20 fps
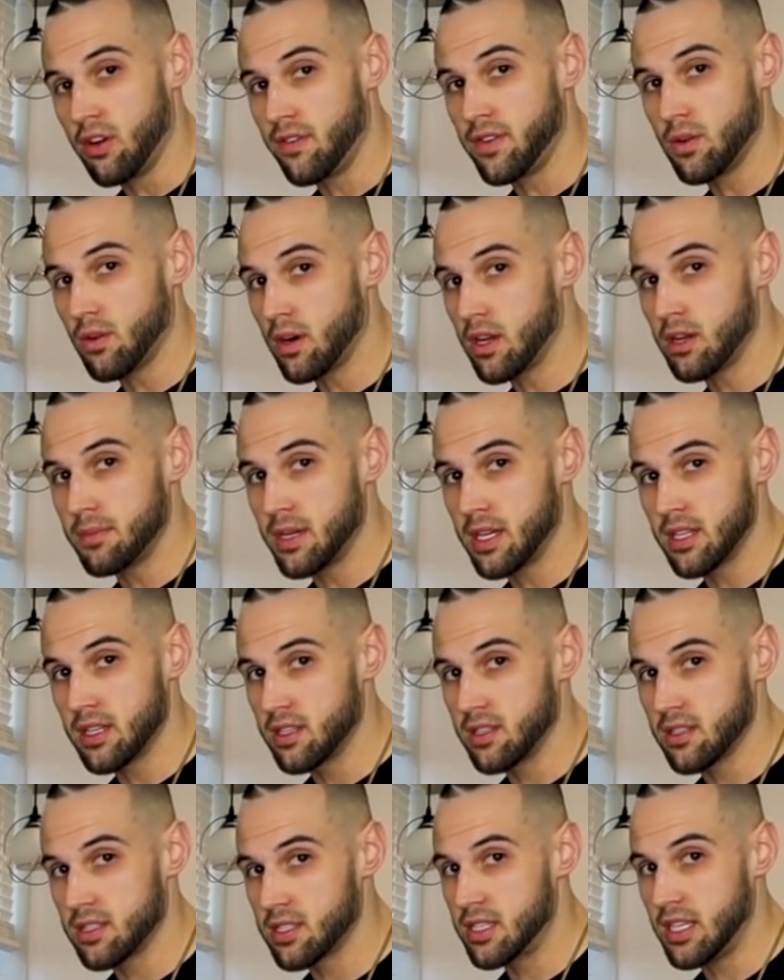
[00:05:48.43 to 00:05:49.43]
if you wanna be a
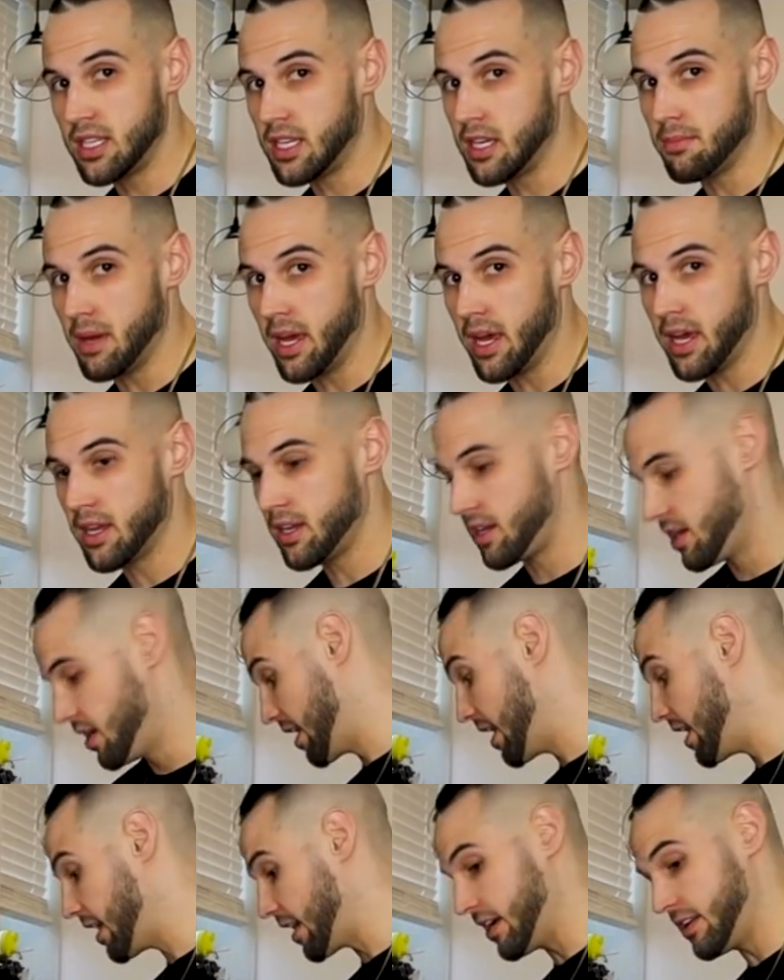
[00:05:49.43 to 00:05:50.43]
little sneaky man,
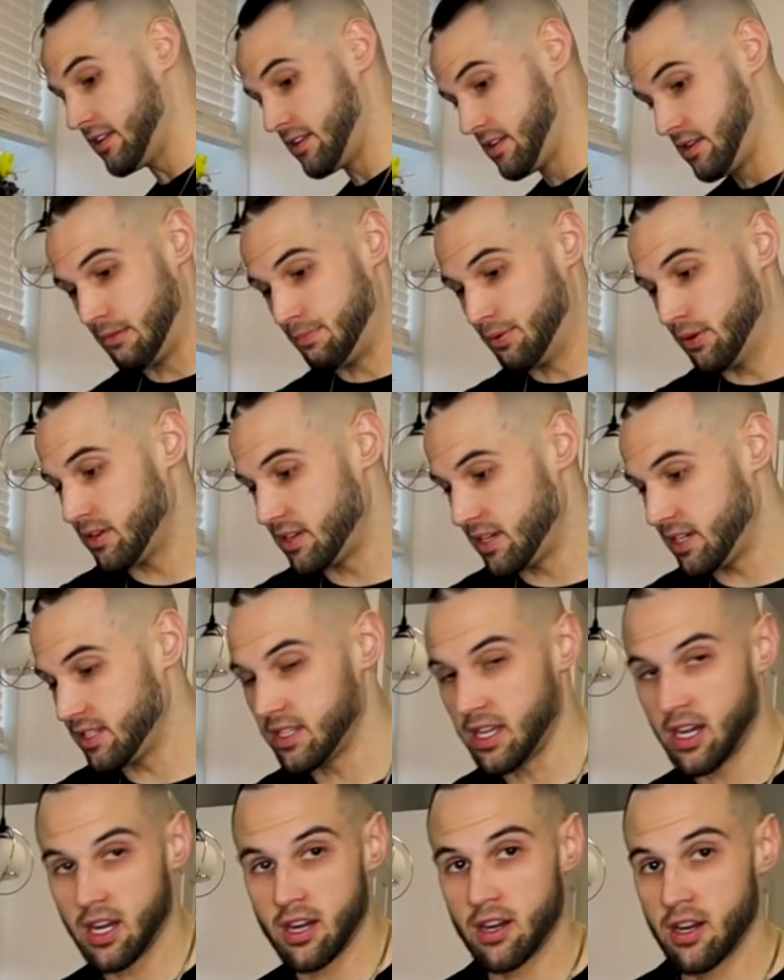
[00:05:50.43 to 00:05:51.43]
take it, you put it in
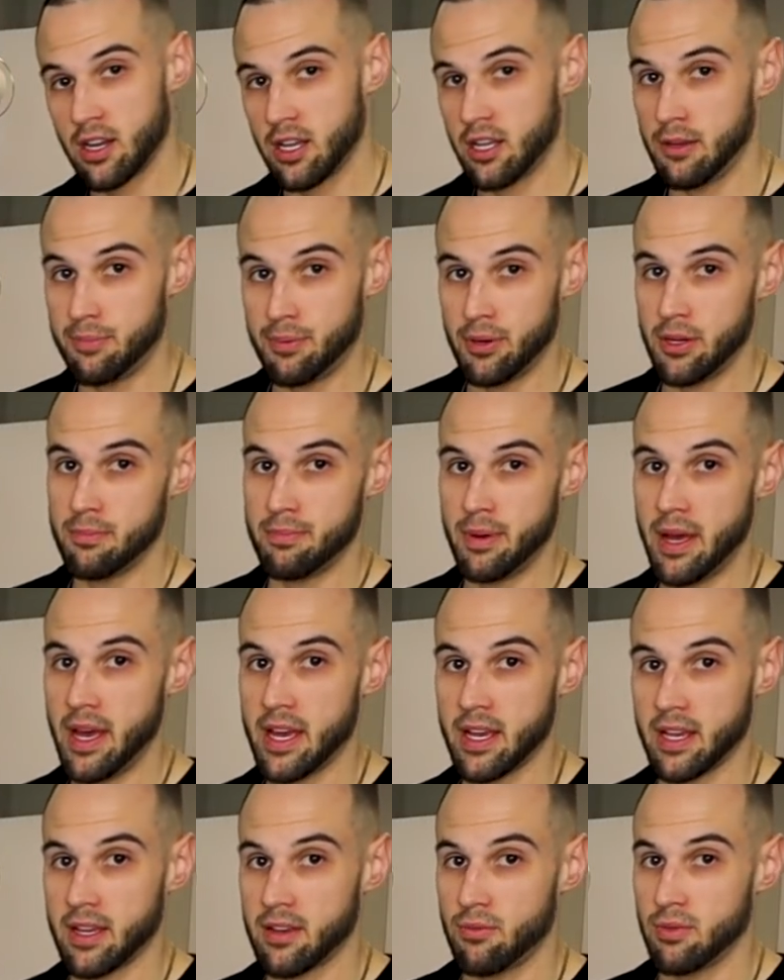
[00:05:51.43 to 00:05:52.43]
there, you put it
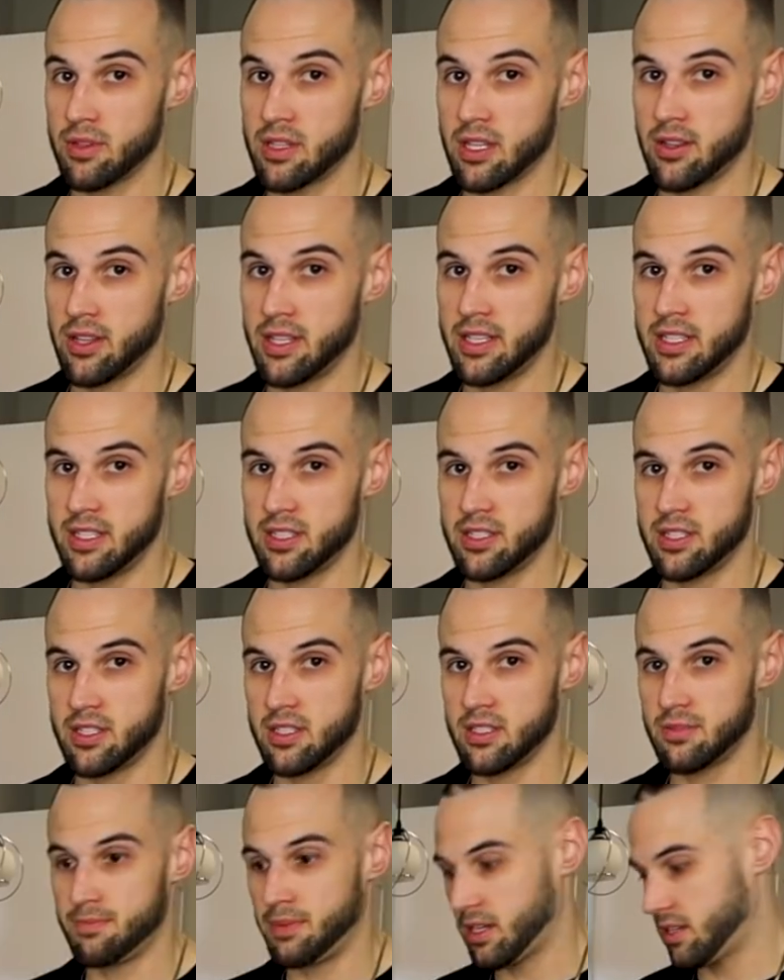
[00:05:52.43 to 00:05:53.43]
back with the clean
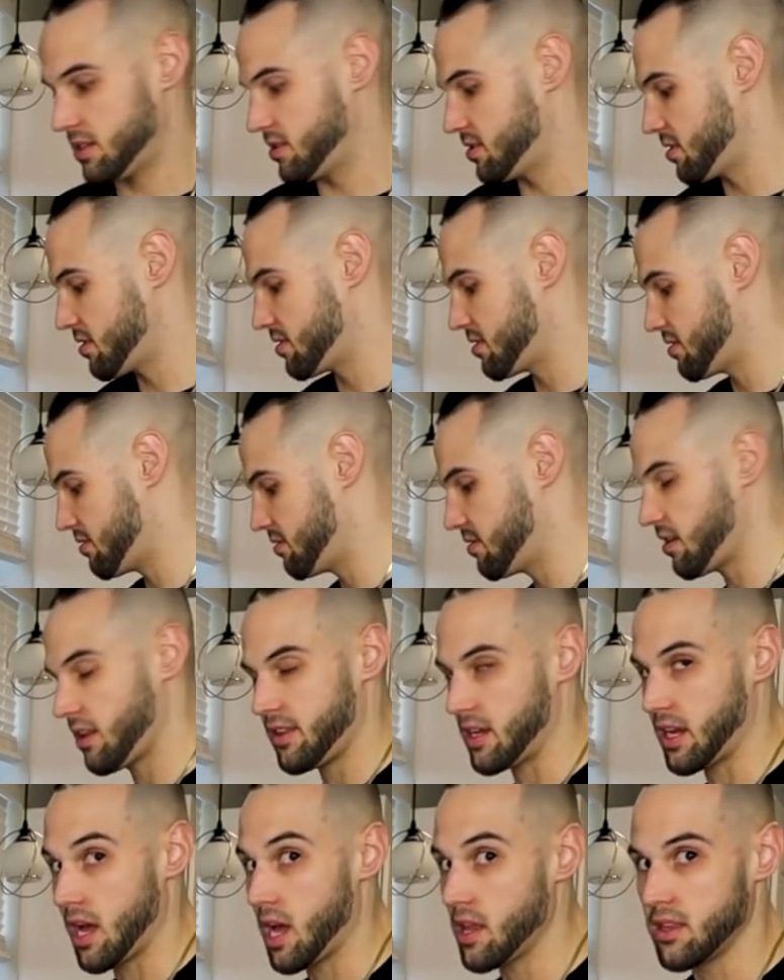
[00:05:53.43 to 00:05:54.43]
dishes because there's
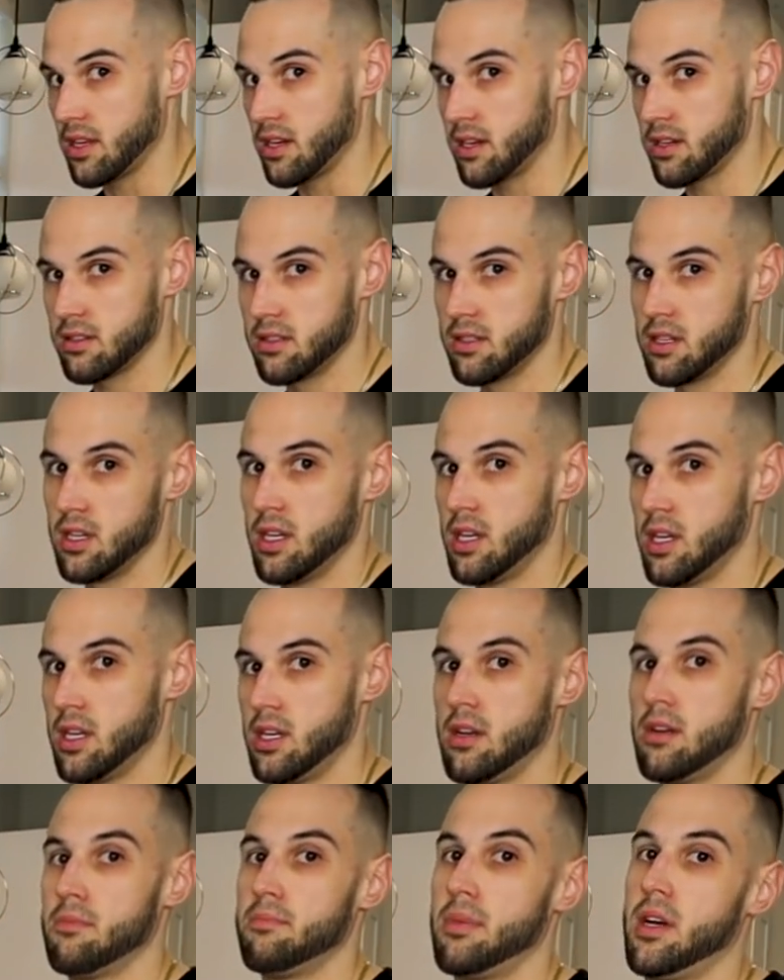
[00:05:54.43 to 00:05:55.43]
nothing on there.
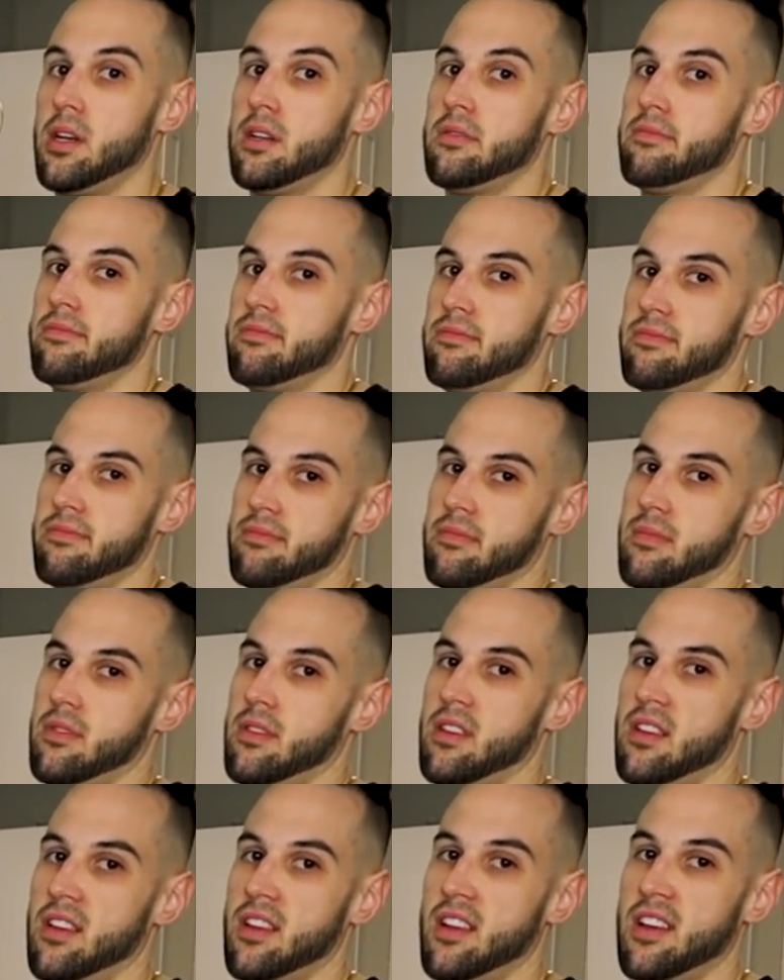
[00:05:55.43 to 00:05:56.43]
But
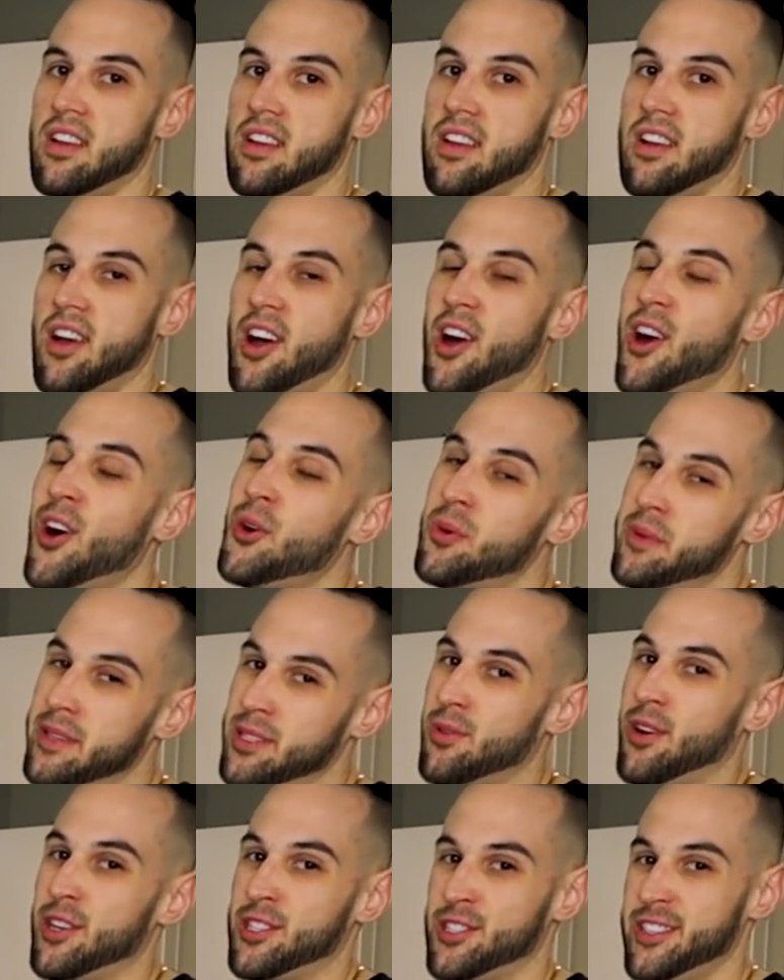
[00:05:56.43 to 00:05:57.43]
always
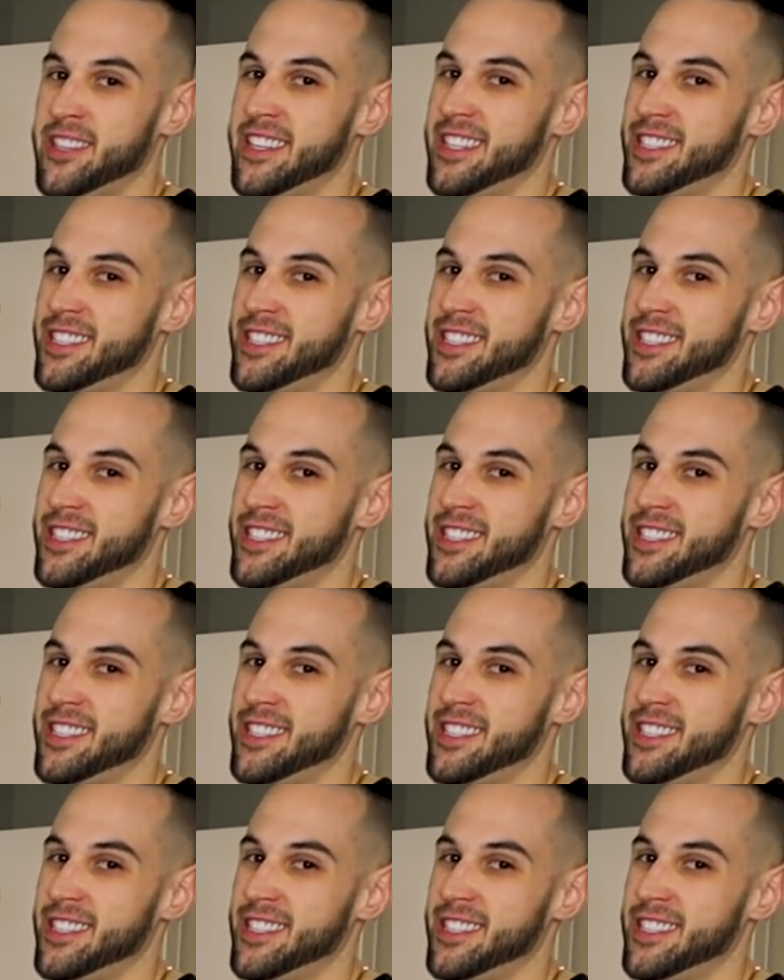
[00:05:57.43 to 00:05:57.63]
wash your